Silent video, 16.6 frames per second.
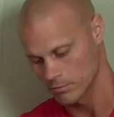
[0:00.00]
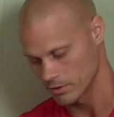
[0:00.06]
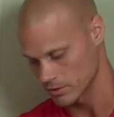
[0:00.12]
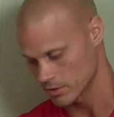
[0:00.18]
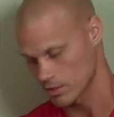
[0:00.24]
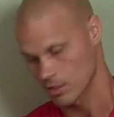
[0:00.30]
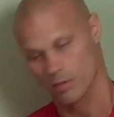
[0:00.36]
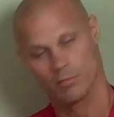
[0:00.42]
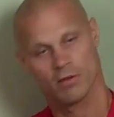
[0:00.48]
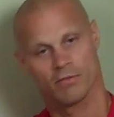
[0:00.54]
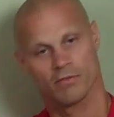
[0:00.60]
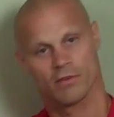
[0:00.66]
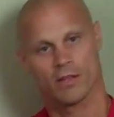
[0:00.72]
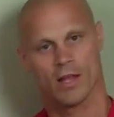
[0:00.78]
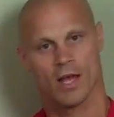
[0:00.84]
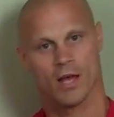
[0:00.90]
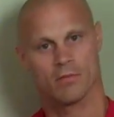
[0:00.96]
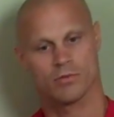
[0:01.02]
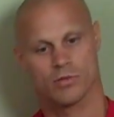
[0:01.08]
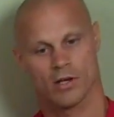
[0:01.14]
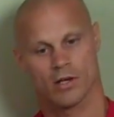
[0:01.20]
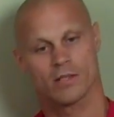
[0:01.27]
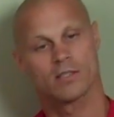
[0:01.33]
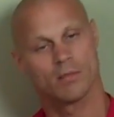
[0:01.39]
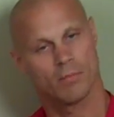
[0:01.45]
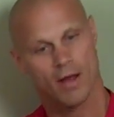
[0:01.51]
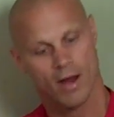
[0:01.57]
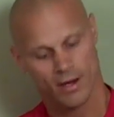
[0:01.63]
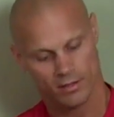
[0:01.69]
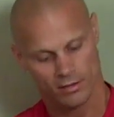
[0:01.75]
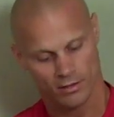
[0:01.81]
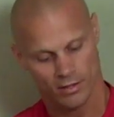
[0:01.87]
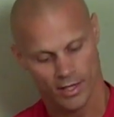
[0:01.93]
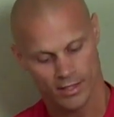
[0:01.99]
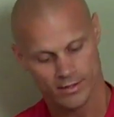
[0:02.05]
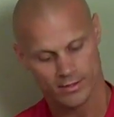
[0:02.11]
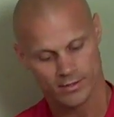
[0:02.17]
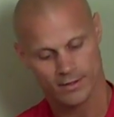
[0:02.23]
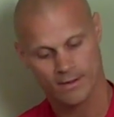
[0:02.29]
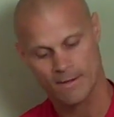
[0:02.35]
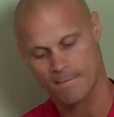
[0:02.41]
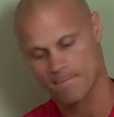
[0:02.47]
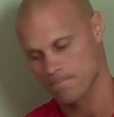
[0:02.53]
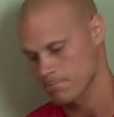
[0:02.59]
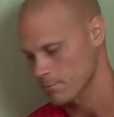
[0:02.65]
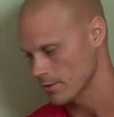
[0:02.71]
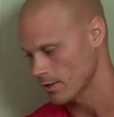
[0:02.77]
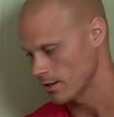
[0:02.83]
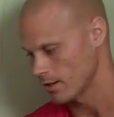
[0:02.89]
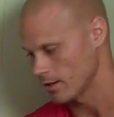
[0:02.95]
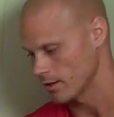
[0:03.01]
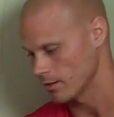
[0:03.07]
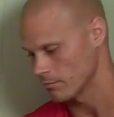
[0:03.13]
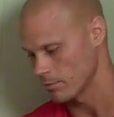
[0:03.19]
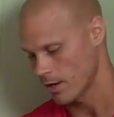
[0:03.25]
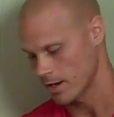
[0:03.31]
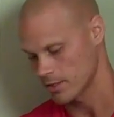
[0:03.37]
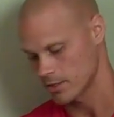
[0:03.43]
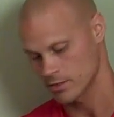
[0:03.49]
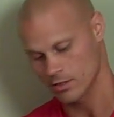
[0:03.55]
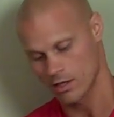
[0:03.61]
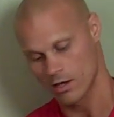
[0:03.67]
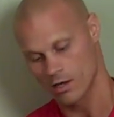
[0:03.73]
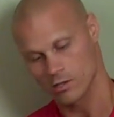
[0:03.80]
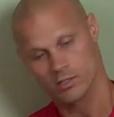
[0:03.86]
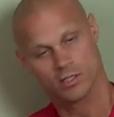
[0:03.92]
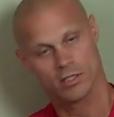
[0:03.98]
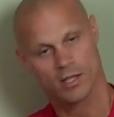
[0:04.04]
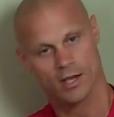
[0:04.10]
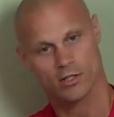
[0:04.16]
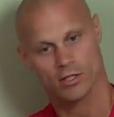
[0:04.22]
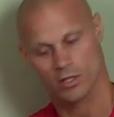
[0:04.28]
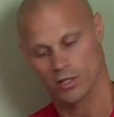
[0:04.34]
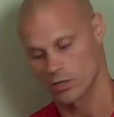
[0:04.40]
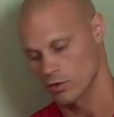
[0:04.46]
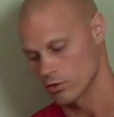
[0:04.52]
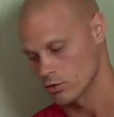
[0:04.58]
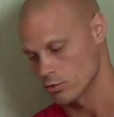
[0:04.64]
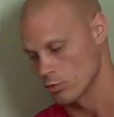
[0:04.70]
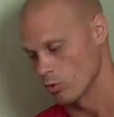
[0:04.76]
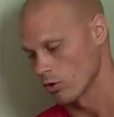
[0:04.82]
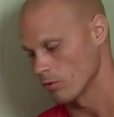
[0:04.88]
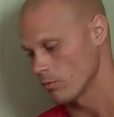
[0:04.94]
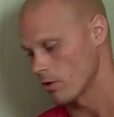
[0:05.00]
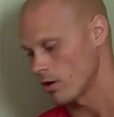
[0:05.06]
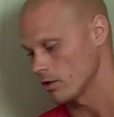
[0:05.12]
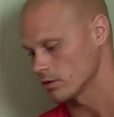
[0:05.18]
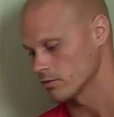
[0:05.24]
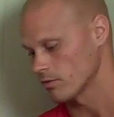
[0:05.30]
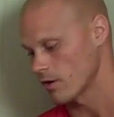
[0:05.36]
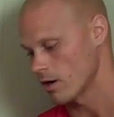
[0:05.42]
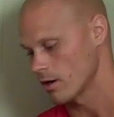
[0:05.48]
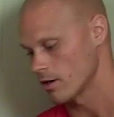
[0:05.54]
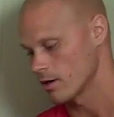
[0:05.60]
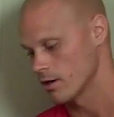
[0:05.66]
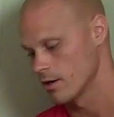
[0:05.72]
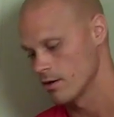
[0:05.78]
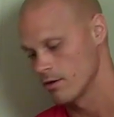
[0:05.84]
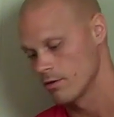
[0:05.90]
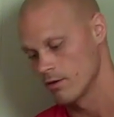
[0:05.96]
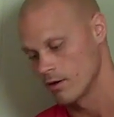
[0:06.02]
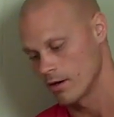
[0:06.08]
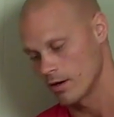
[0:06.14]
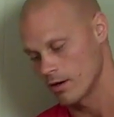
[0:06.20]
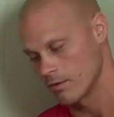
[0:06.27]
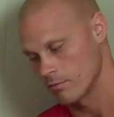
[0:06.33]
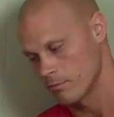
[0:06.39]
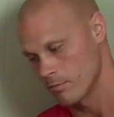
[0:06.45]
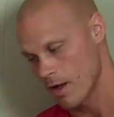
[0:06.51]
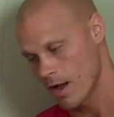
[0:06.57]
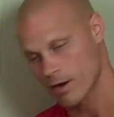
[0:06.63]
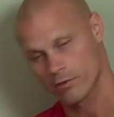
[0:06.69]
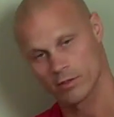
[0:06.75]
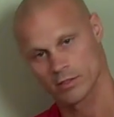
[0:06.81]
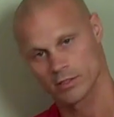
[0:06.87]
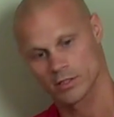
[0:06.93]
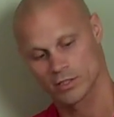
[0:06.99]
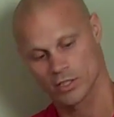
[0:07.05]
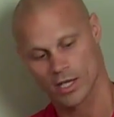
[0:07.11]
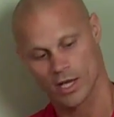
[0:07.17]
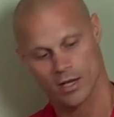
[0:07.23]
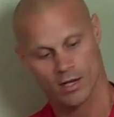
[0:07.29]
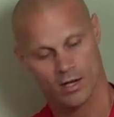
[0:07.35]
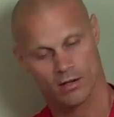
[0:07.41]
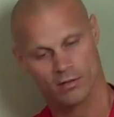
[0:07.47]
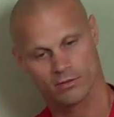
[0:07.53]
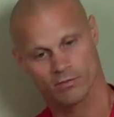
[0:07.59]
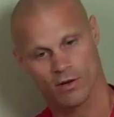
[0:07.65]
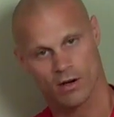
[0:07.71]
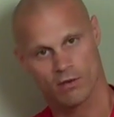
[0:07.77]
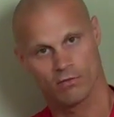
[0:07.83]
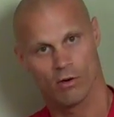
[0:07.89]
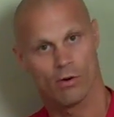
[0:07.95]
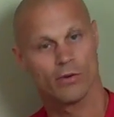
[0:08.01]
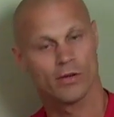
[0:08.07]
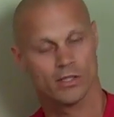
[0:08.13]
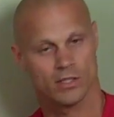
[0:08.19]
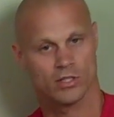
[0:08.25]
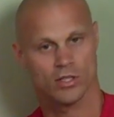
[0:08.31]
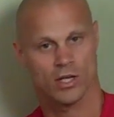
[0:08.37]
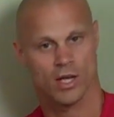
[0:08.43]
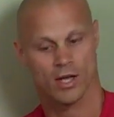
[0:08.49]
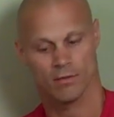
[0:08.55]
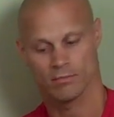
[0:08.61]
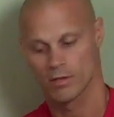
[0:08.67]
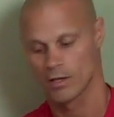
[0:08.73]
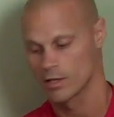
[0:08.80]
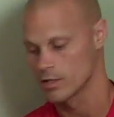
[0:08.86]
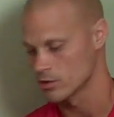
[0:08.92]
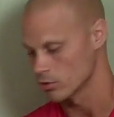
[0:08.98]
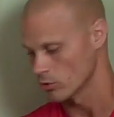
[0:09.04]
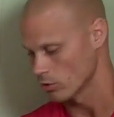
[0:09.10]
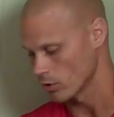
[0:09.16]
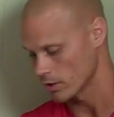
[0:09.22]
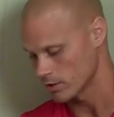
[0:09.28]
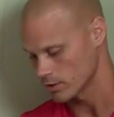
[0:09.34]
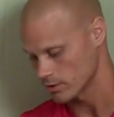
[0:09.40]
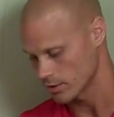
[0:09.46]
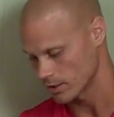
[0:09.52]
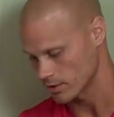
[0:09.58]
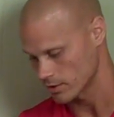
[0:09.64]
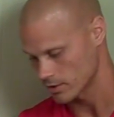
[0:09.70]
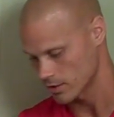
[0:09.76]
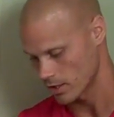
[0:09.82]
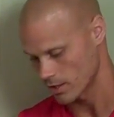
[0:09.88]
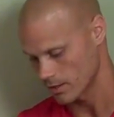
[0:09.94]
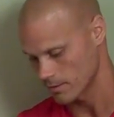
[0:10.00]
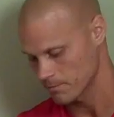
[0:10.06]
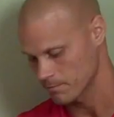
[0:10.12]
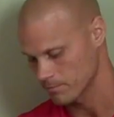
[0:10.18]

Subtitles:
This is going to be for the hamstrings, the back of the legs. And Patty's, all she's actually going to do is roll the ball as far backwards as she can and as far forwards as she can. So we'll go ahead and get started.